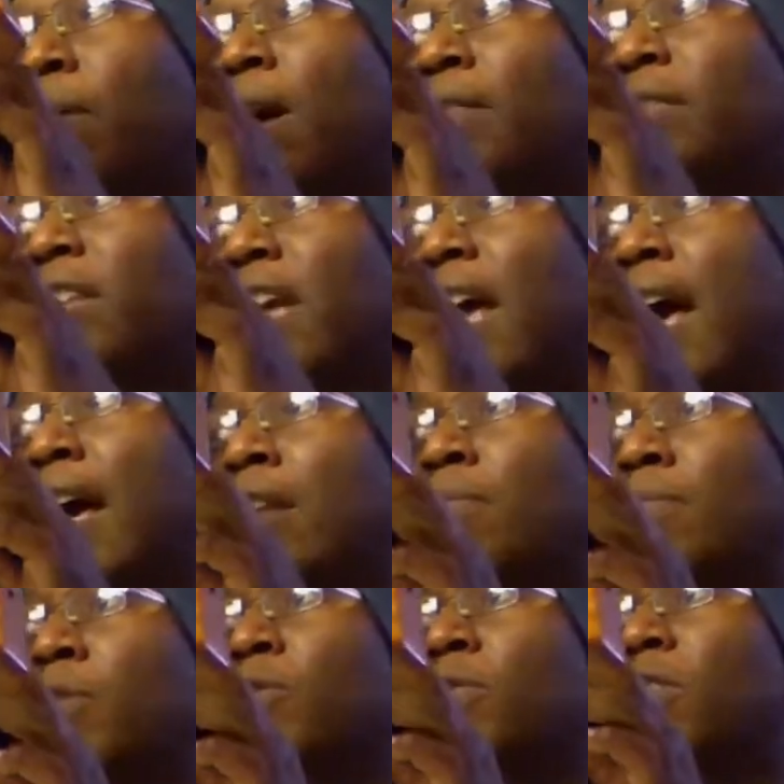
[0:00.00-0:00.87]
I bought the
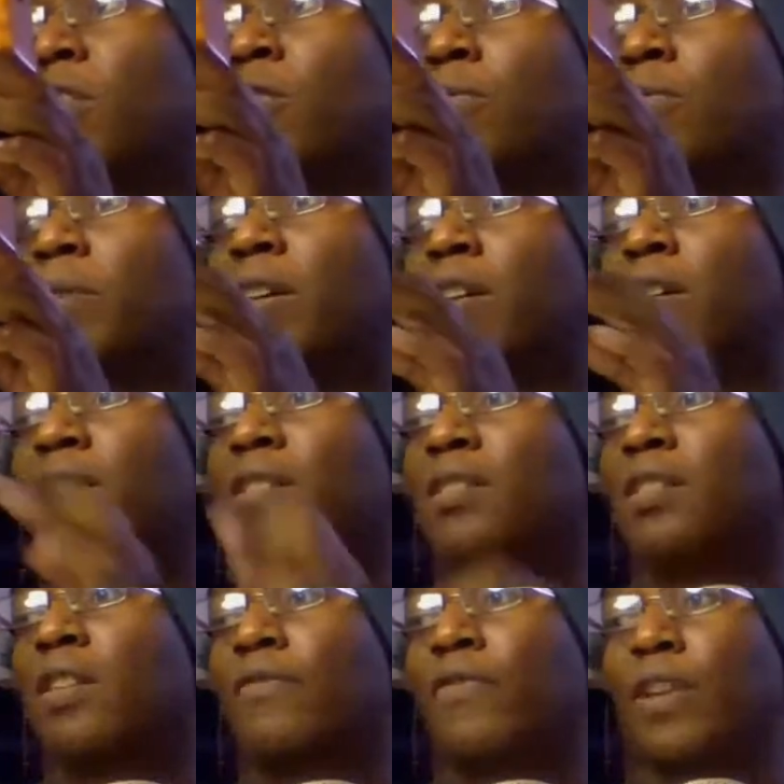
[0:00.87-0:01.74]
Atomos though
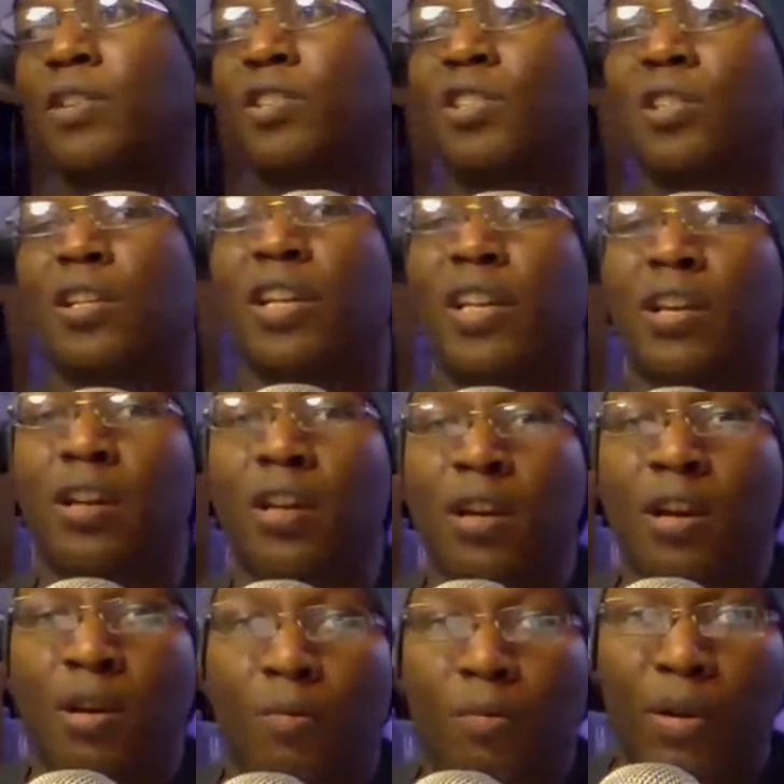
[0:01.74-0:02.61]
because
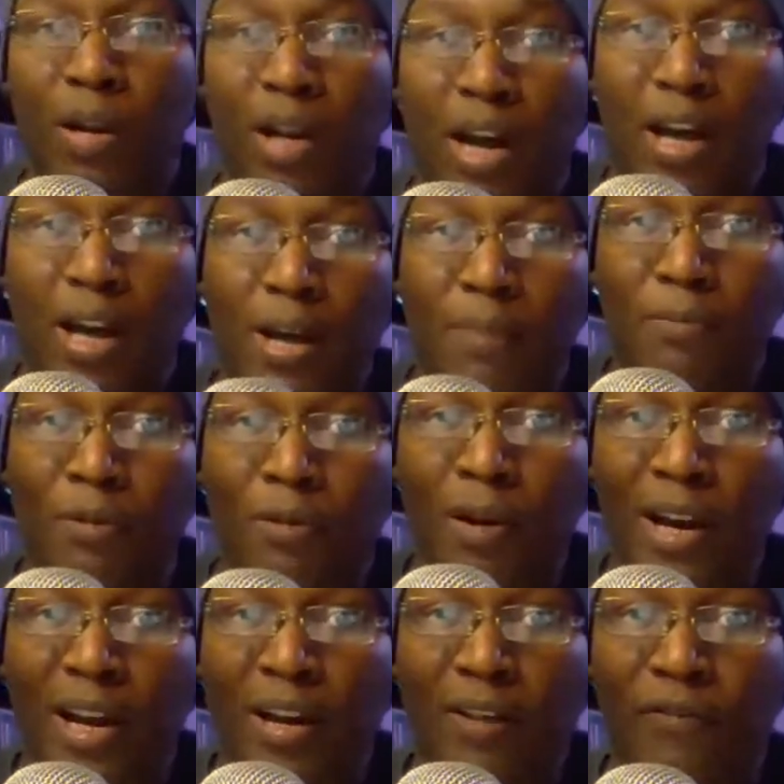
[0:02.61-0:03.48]
eventually when I
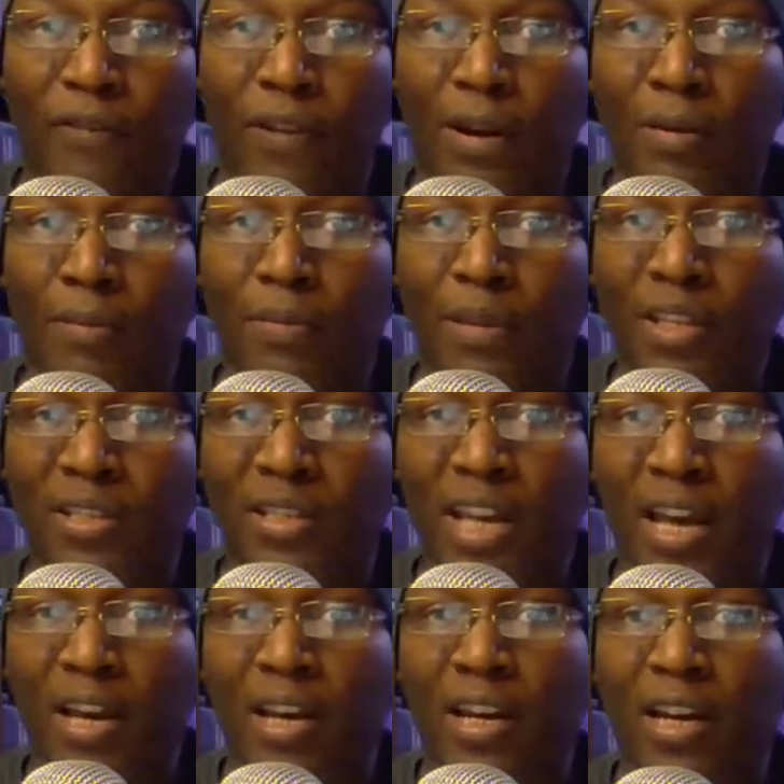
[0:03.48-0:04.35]
upgrade
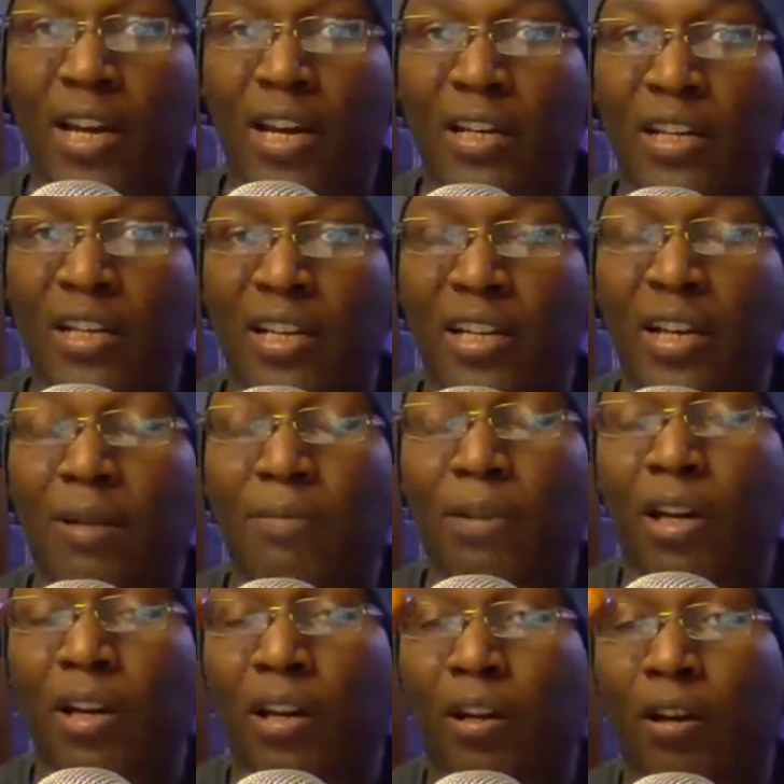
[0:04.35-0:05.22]
from this Canon
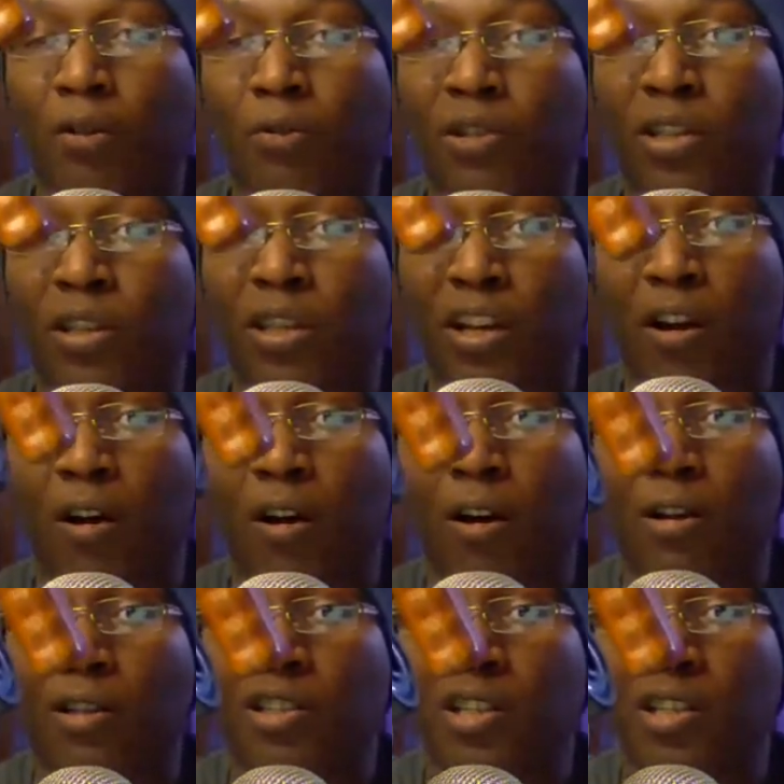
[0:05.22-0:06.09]
90D, I'm going to go to
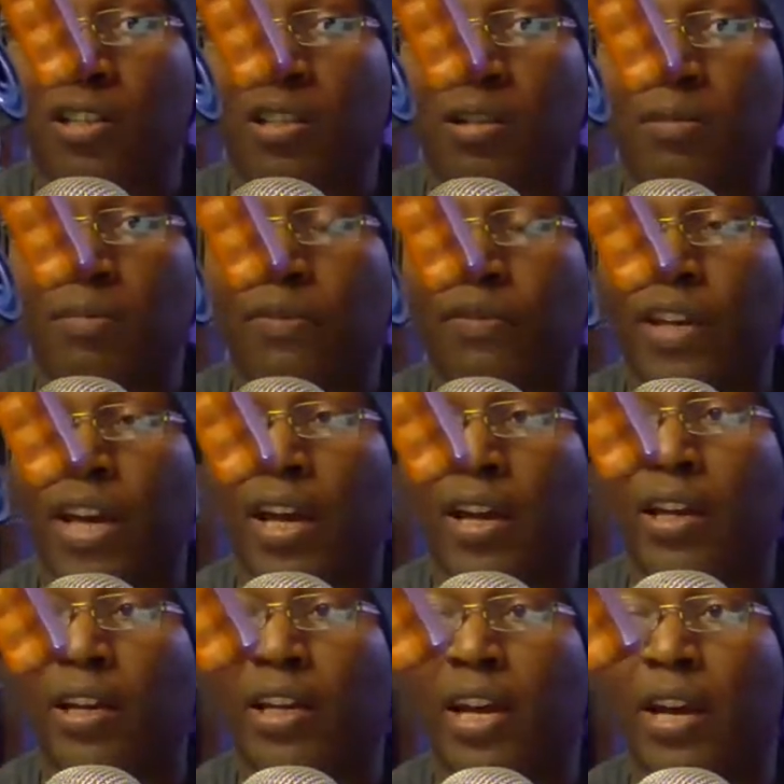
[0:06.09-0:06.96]
the R system
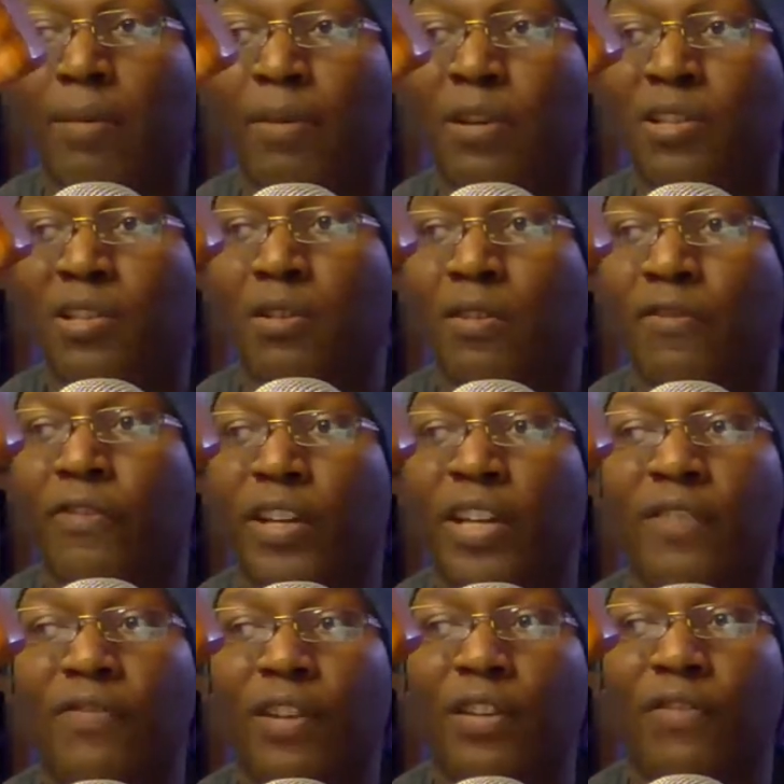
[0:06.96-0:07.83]
of Canon cameras. So
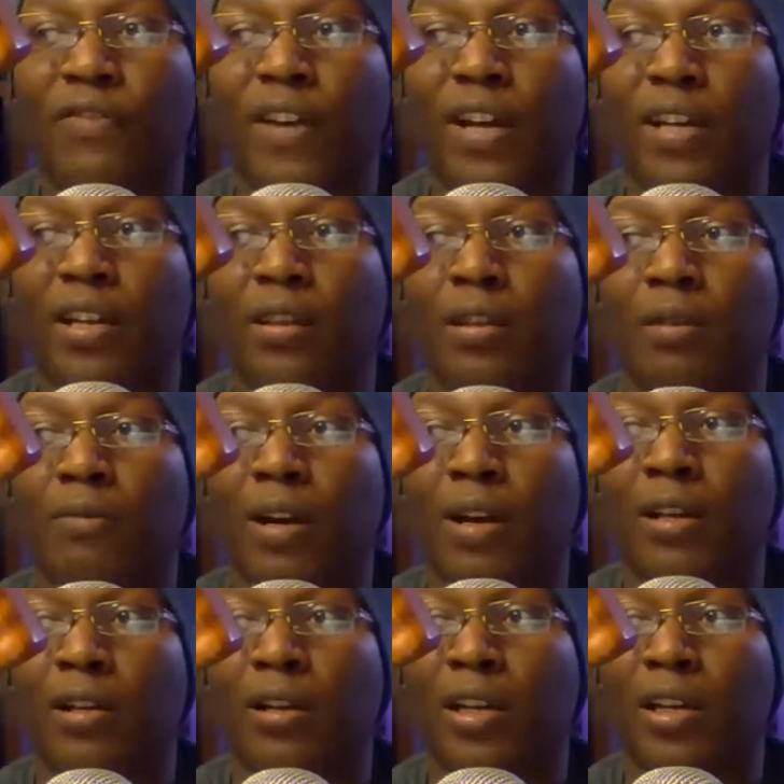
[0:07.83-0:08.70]
if, even if I get the
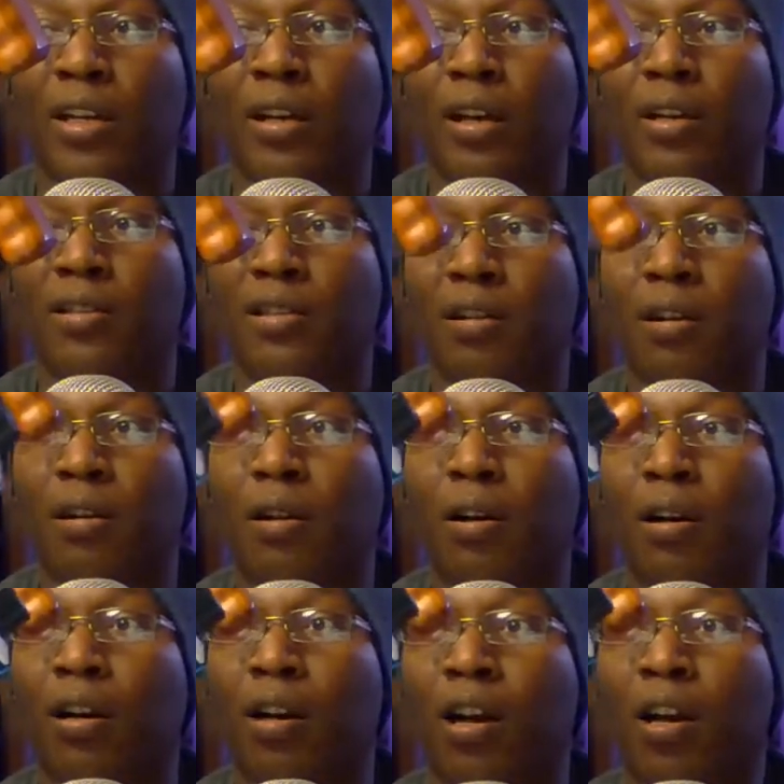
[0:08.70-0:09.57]
regular EOS
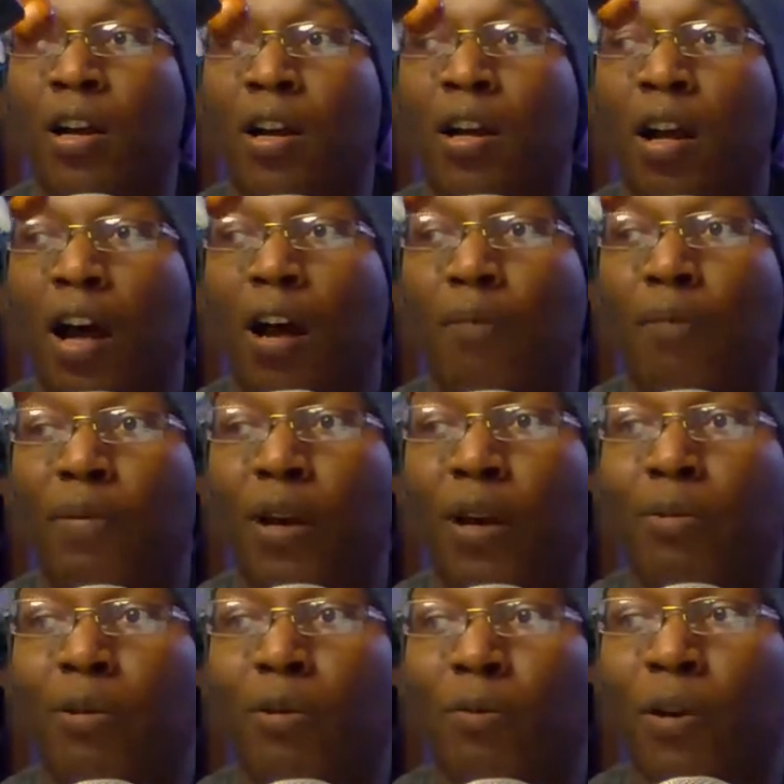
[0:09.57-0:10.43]
R, I'll
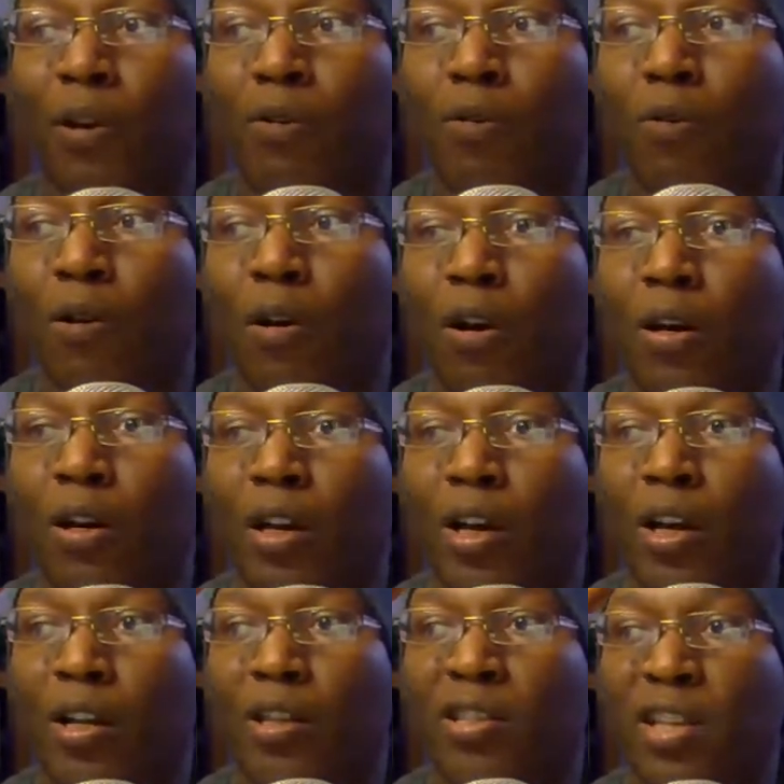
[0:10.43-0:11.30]
be able to
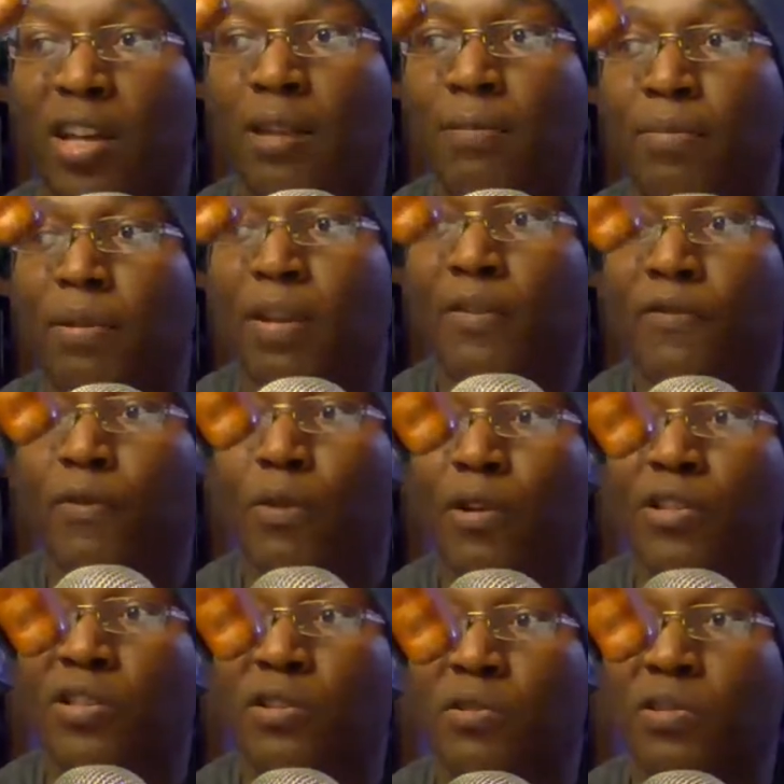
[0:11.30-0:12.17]
record a 10-bit
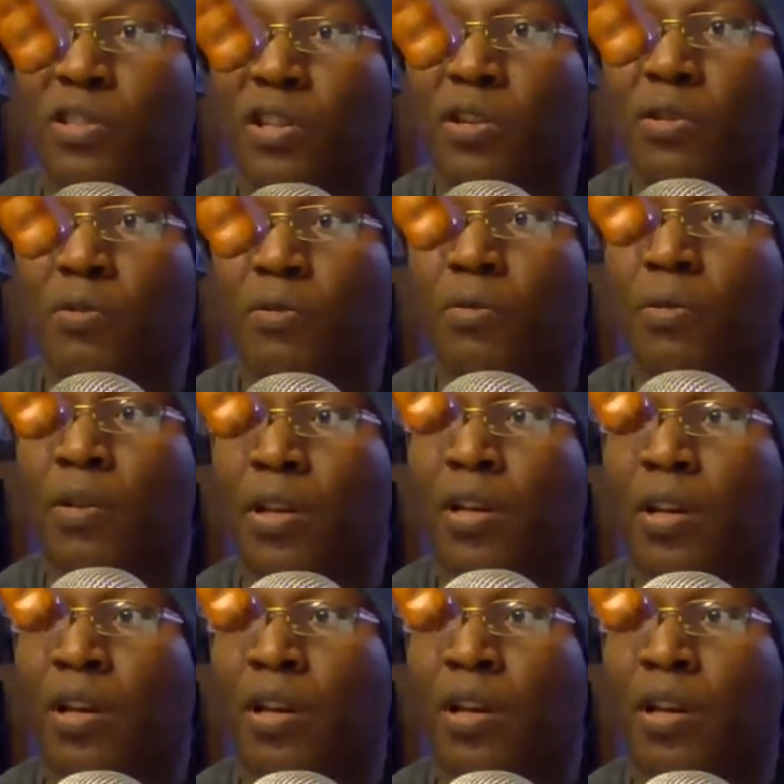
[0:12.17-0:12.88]
422